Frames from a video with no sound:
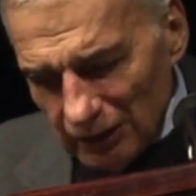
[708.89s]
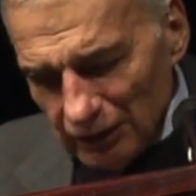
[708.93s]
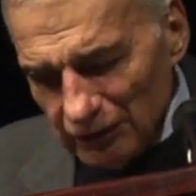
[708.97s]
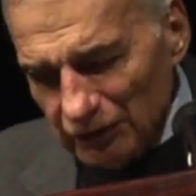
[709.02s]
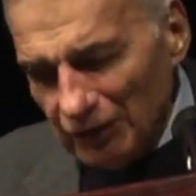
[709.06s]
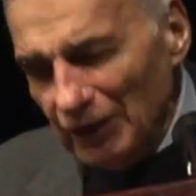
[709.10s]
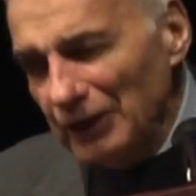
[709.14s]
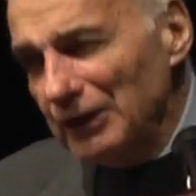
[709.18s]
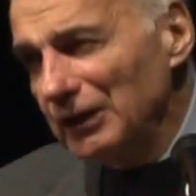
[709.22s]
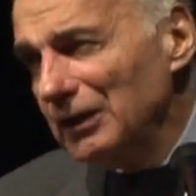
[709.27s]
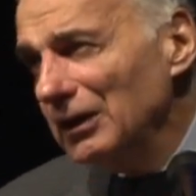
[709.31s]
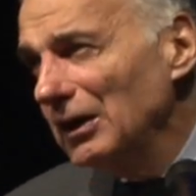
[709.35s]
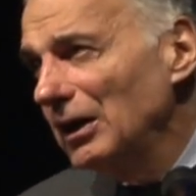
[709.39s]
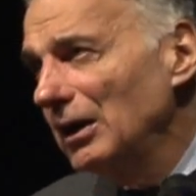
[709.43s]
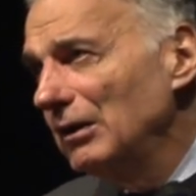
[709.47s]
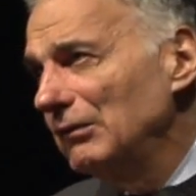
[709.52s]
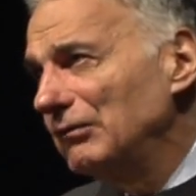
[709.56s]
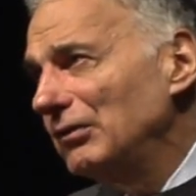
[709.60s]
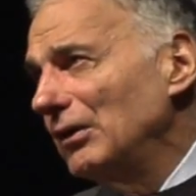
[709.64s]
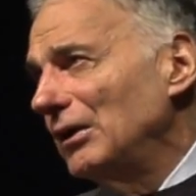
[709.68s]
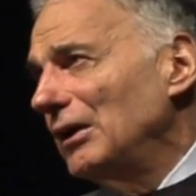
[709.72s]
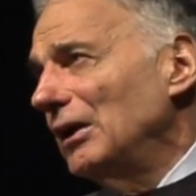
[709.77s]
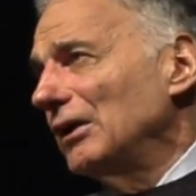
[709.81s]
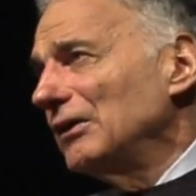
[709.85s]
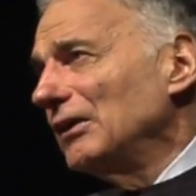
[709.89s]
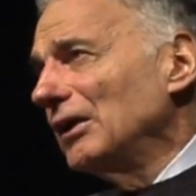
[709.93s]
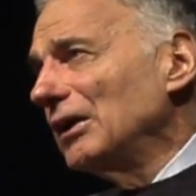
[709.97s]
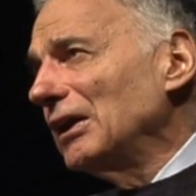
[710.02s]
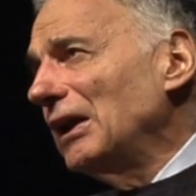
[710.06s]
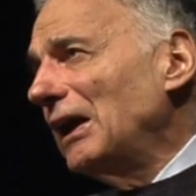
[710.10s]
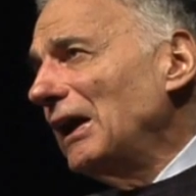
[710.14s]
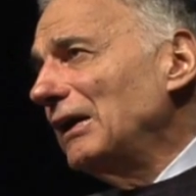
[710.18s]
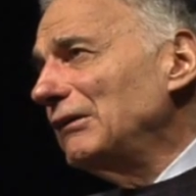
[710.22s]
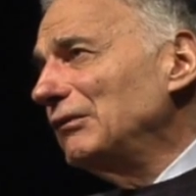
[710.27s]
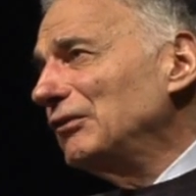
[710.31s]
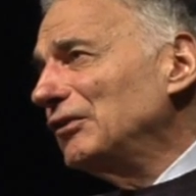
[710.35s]
Think of the
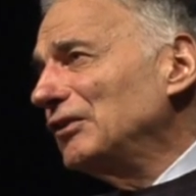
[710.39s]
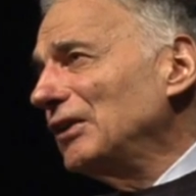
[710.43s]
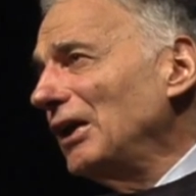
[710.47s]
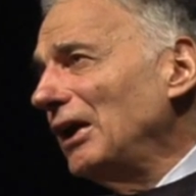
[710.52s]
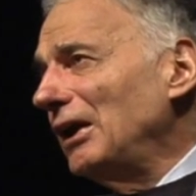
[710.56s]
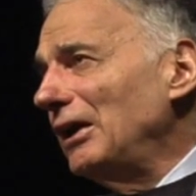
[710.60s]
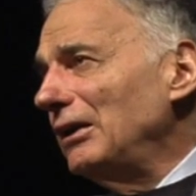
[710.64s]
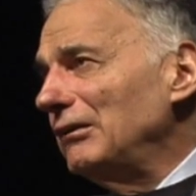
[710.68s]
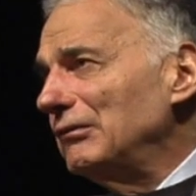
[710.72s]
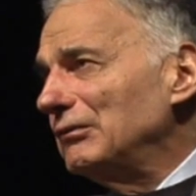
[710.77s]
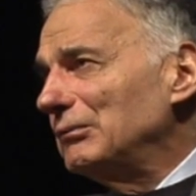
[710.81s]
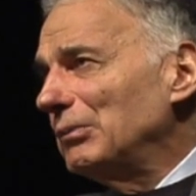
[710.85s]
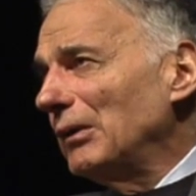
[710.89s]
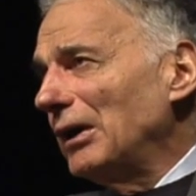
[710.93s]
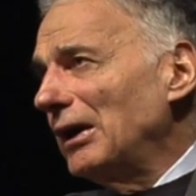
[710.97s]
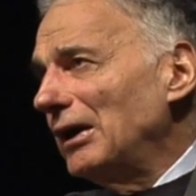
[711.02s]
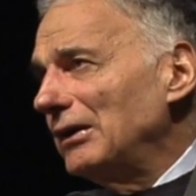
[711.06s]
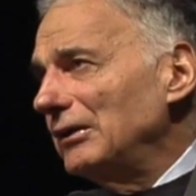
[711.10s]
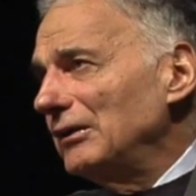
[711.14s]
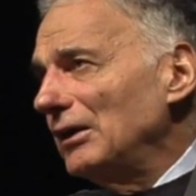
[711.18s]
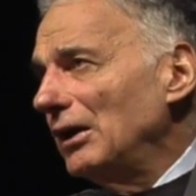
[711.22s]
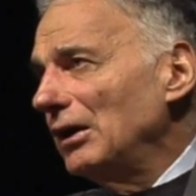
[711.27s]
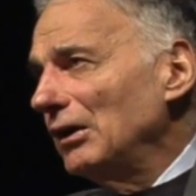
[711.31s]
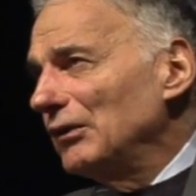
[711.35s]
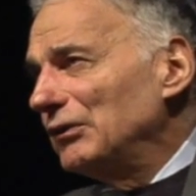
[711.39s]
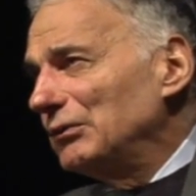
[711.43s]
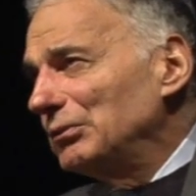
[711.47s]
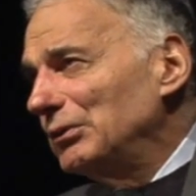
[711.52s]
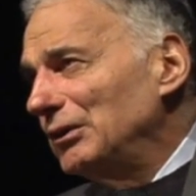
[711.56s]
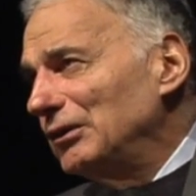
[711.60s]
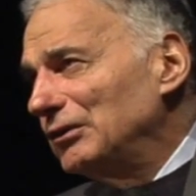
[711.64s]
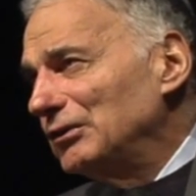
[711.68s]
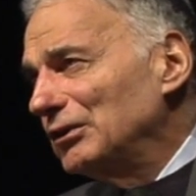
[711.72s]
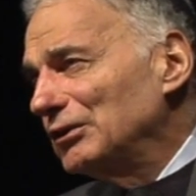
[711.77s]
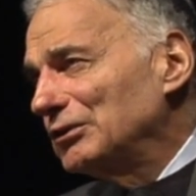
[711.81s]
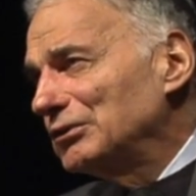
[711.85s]
lives saved by the health
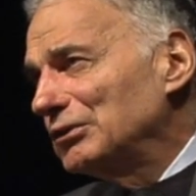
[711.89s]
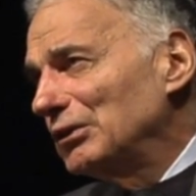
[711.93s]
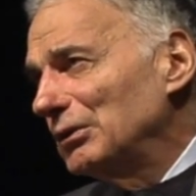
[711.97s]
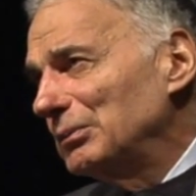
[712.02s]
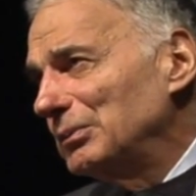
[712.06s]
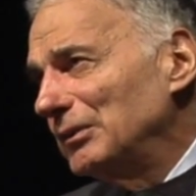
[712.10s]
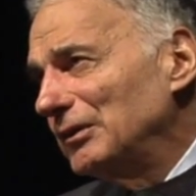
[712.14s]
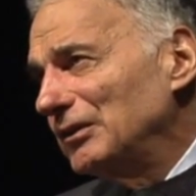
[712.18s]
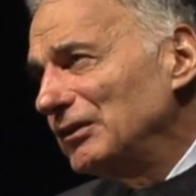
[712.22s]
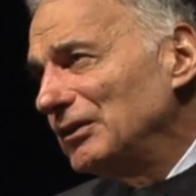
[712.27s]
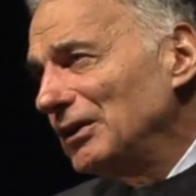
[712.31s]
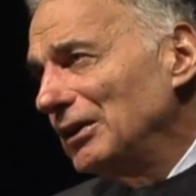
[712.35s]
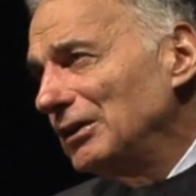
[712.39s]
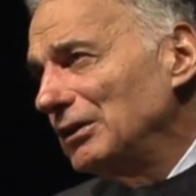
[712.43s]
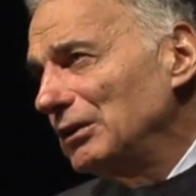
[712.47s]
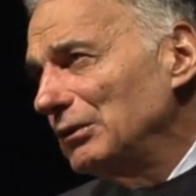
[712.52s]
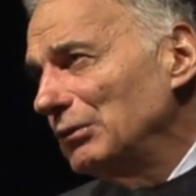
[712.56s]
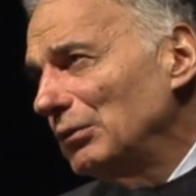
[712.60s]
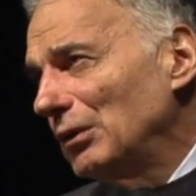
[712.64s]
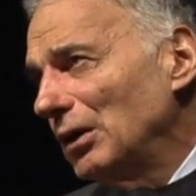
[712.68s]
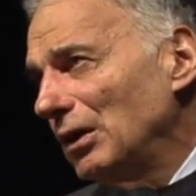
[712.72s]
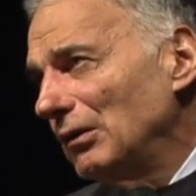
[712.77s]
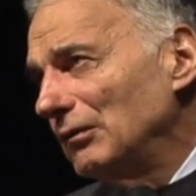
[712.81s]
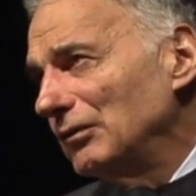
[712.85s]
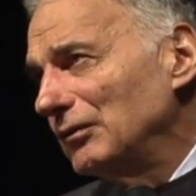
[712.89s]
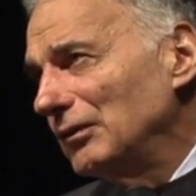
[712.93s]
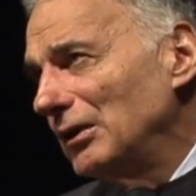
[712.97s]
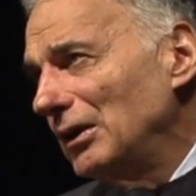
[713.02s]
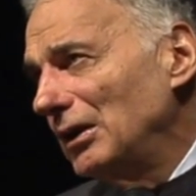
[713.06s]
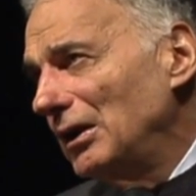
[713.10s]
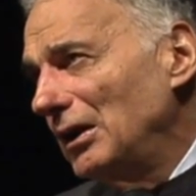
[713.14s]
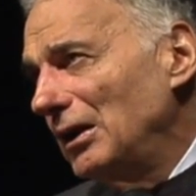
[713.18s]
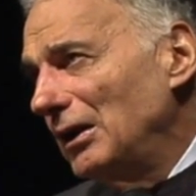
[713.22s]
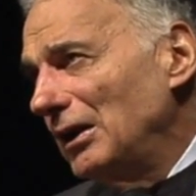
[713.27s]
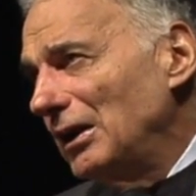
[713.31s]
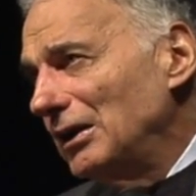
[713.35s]
research group and Sidney Wolf
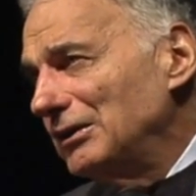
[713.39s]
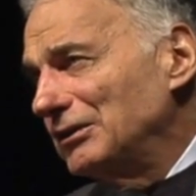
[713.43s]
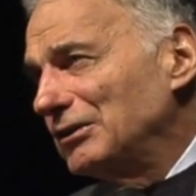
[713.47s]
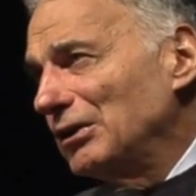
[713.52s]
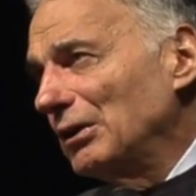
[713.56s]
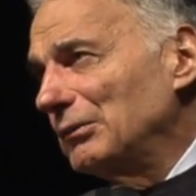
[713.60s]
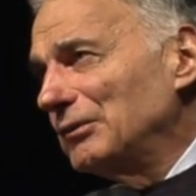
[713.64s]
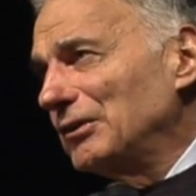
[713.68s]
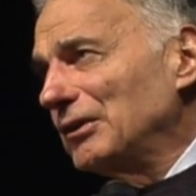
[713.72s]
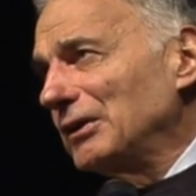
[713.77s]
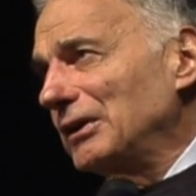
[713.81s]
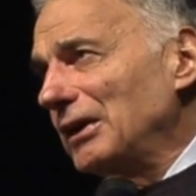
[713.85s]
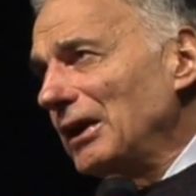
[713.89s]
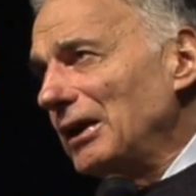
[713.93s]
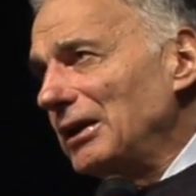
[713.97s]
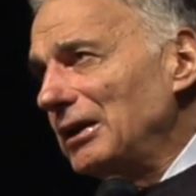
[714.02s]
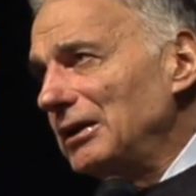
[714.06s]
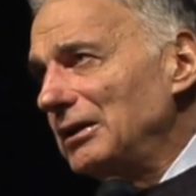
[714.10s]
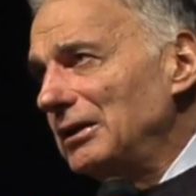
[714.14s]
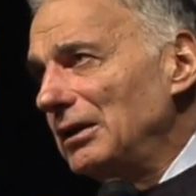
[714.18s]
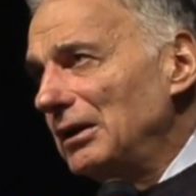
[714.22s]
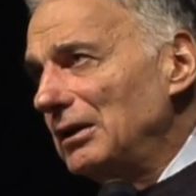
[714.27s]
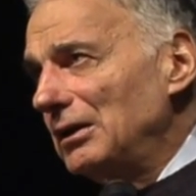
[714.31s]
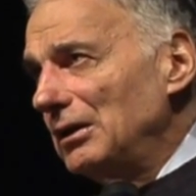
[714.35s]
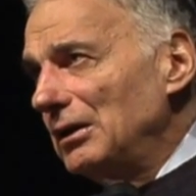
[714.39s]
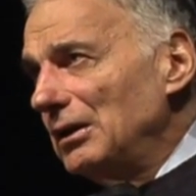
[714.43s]
in terms of getting